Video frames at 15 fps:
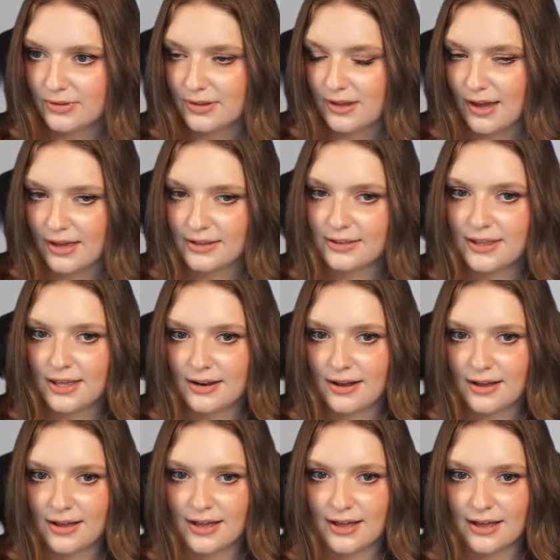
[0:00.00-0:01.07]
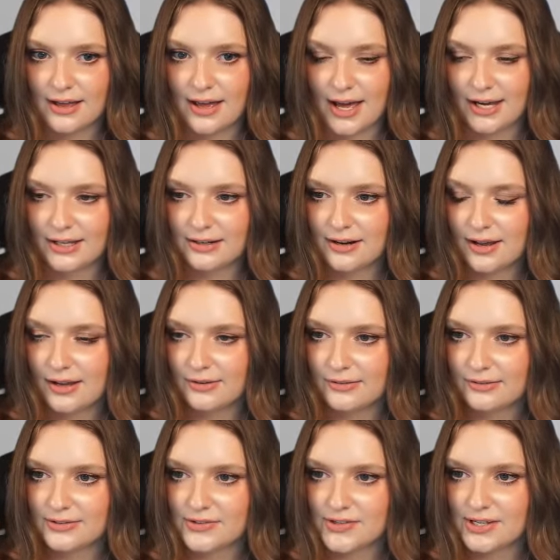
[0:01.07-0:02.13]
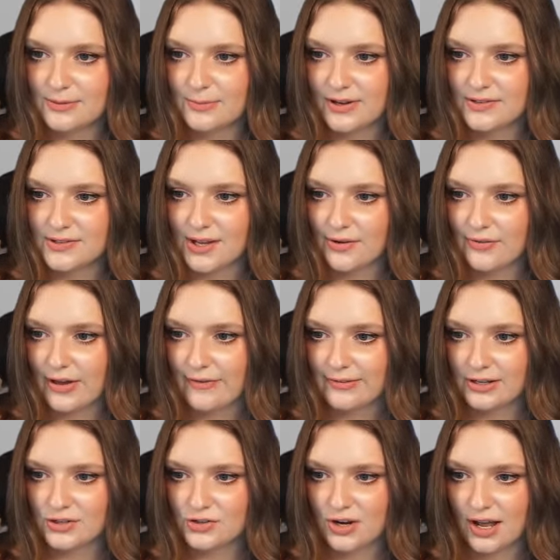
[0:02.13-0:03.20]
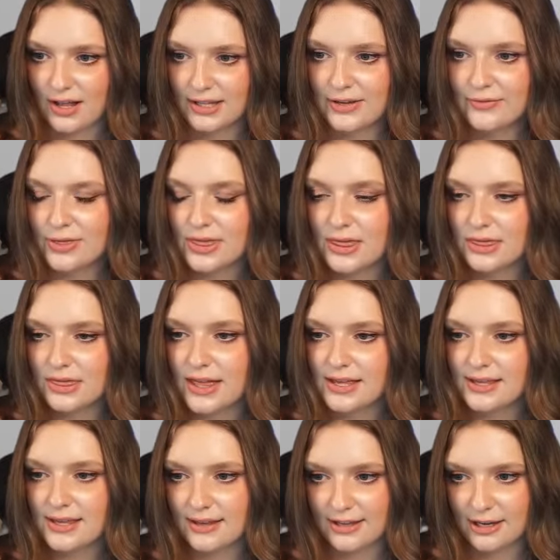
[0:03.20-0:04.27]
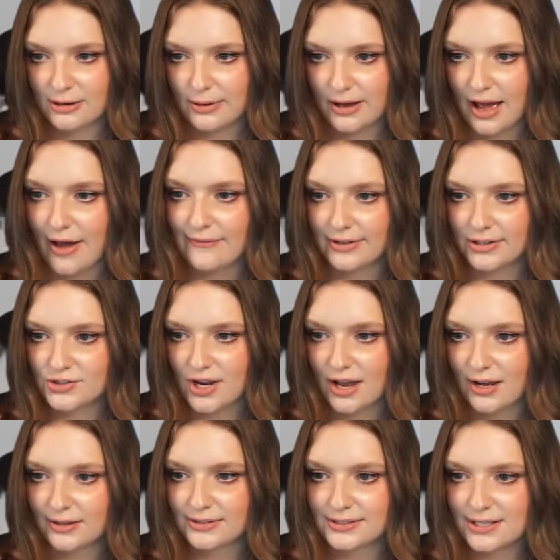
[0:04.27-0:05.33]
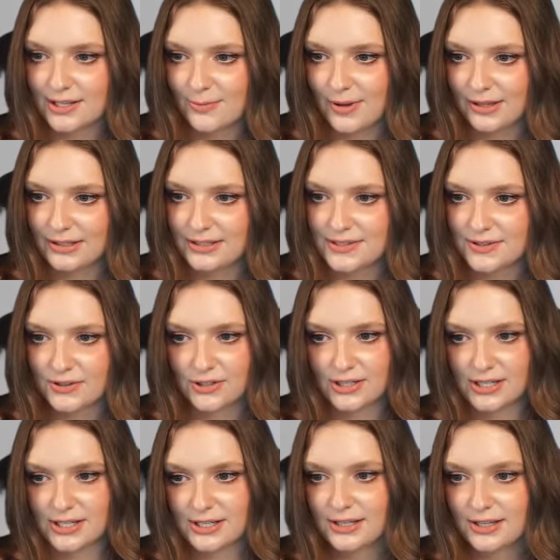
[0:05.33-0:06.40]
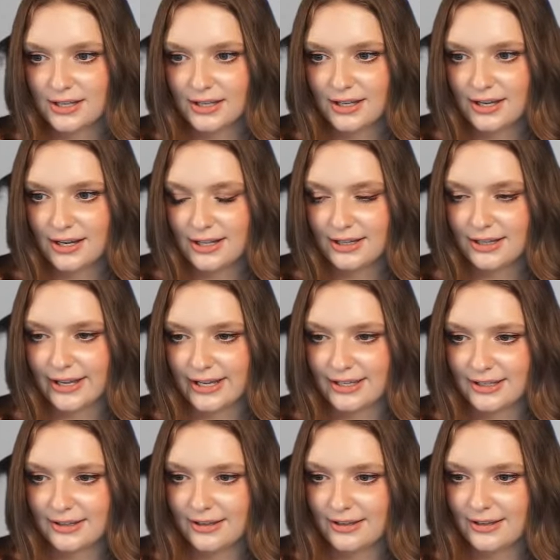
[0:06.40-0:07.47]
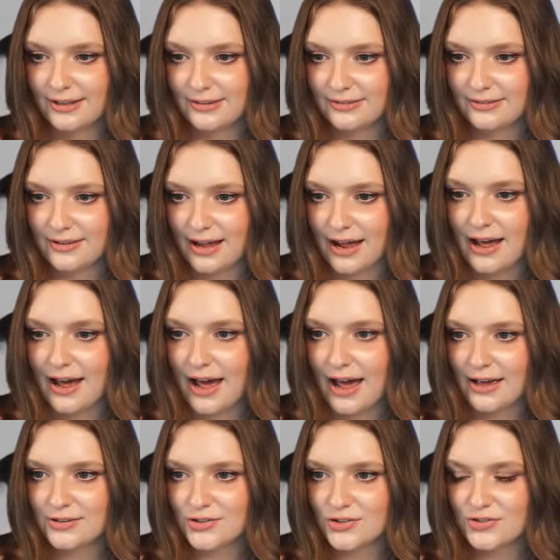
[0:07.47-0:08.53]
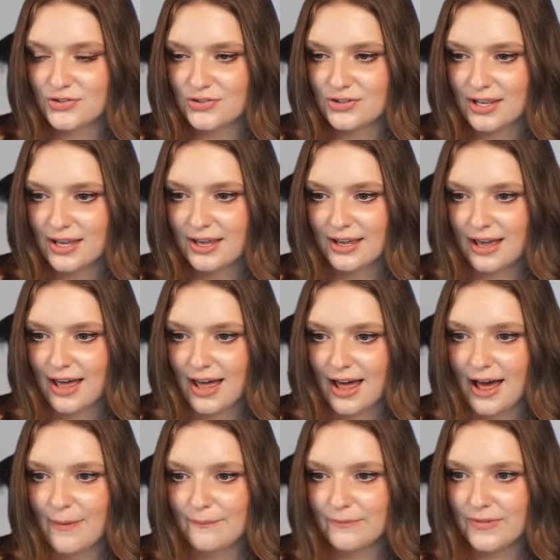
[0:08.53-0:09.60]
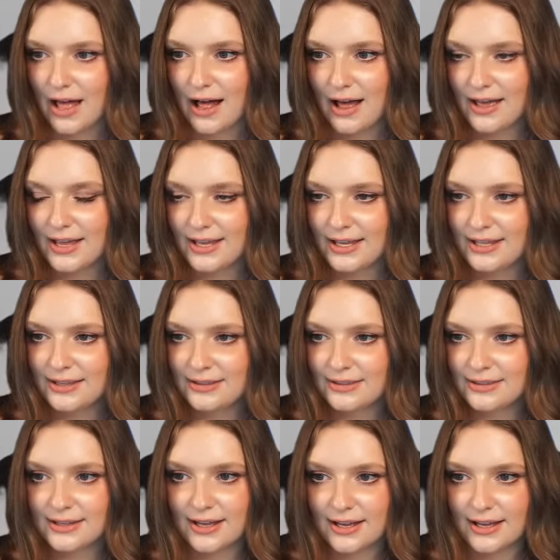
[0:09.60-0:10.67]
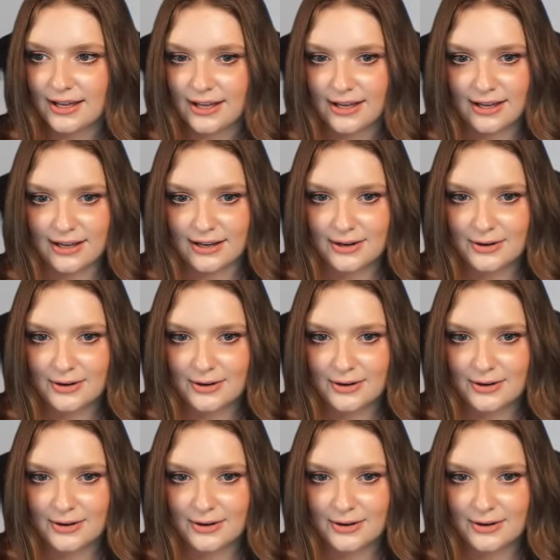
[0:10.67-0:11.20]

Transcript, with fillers: I cannot I cannot see myself having a child, even thinking about having a child until I'm at least 30. Like, I just, I'm not in the